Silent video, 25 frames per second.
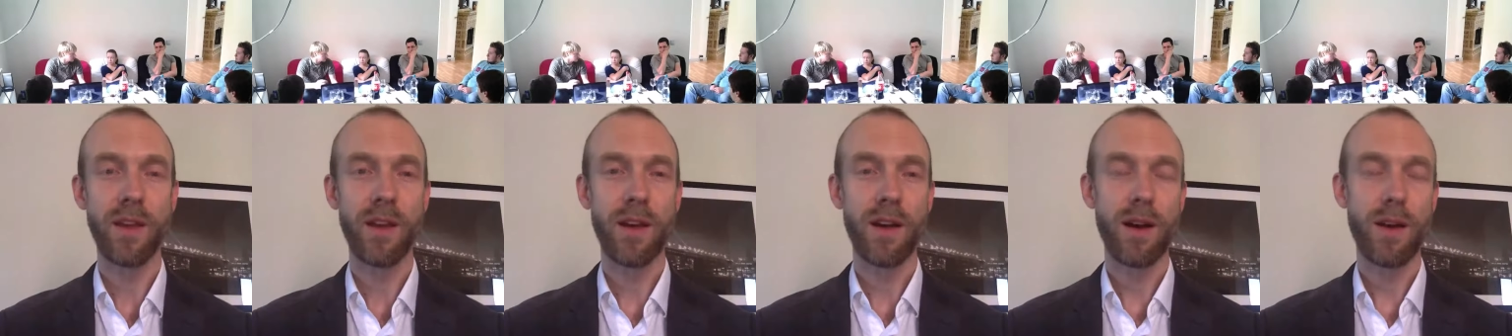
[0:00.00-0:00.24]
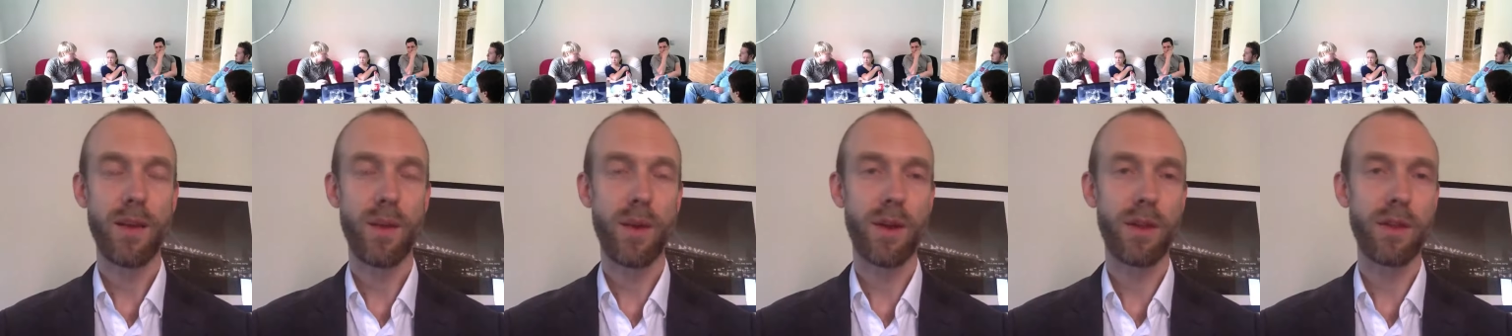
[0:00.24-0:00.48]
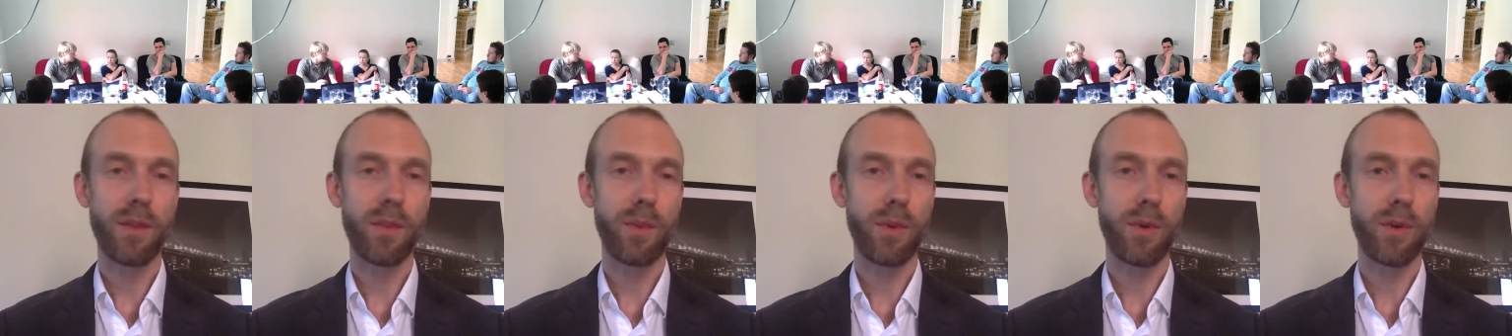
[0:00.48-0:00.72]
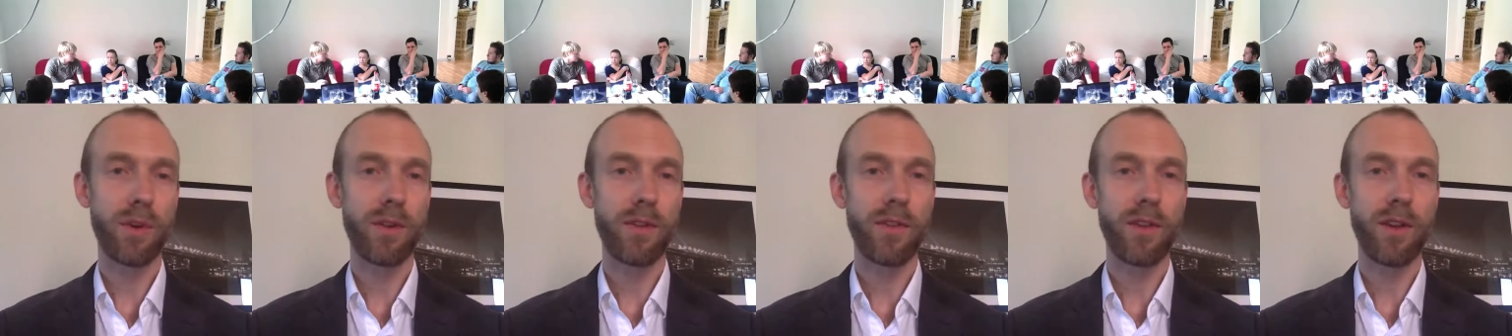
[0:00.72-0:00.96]
I'm on the
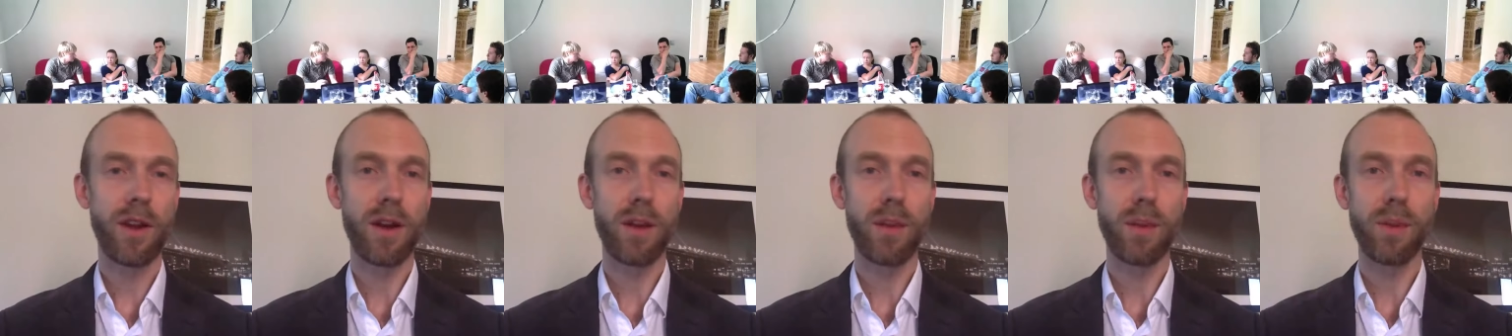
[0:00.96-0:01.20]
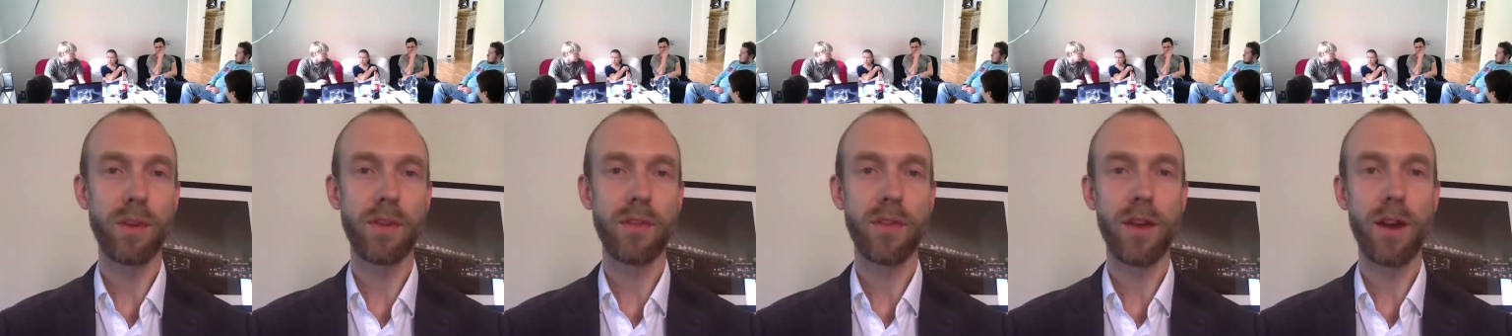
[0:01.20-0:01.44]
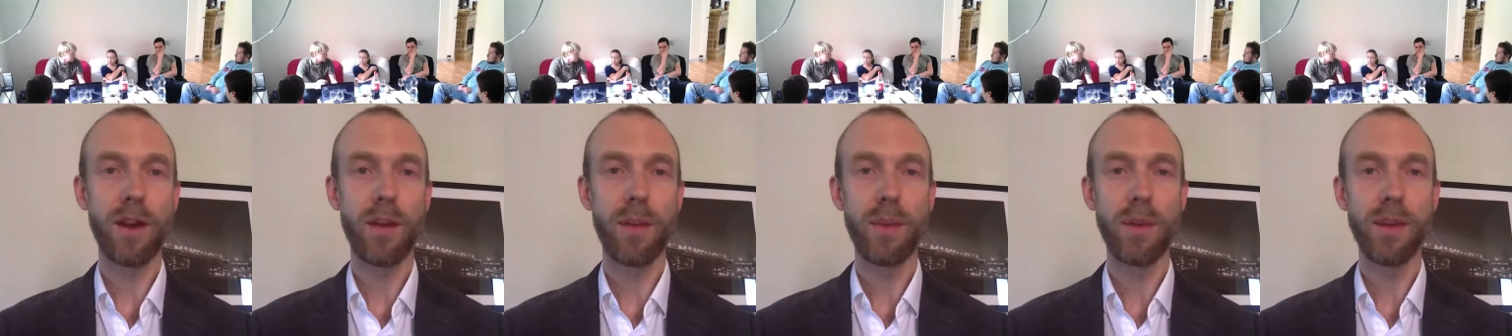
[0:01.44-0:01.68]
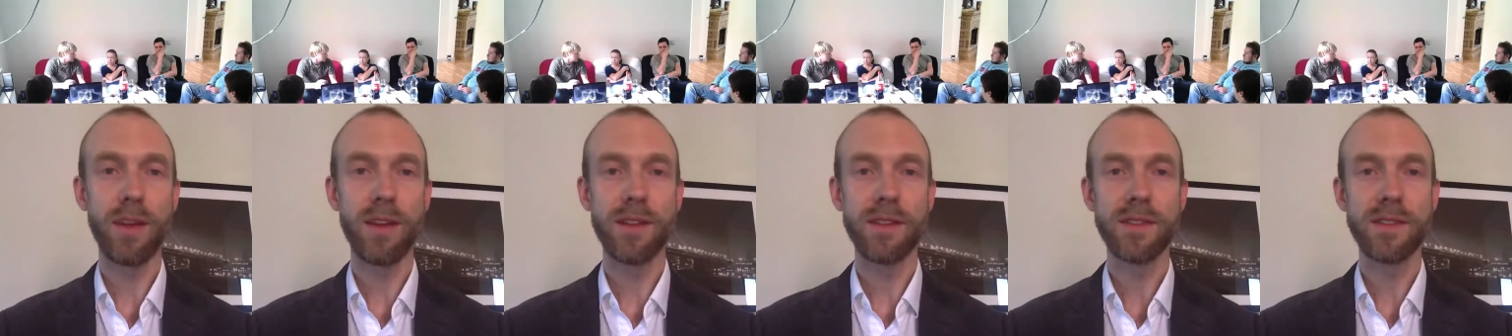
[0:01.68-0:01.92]
board of a couple of
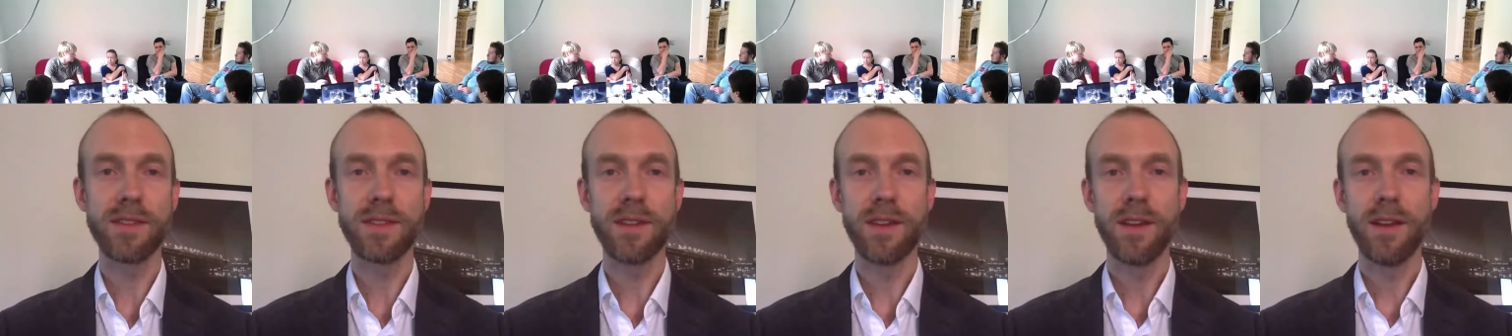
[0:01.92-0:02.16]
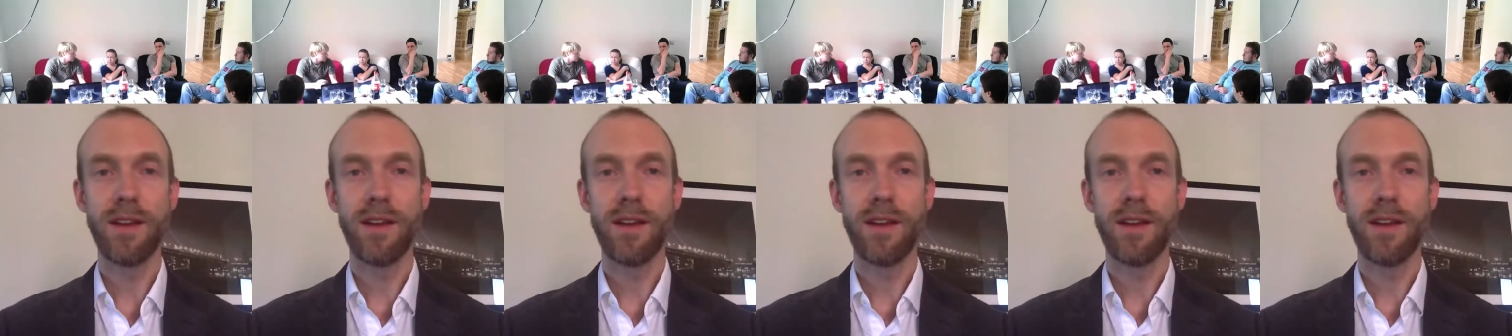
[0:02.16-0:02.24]
companies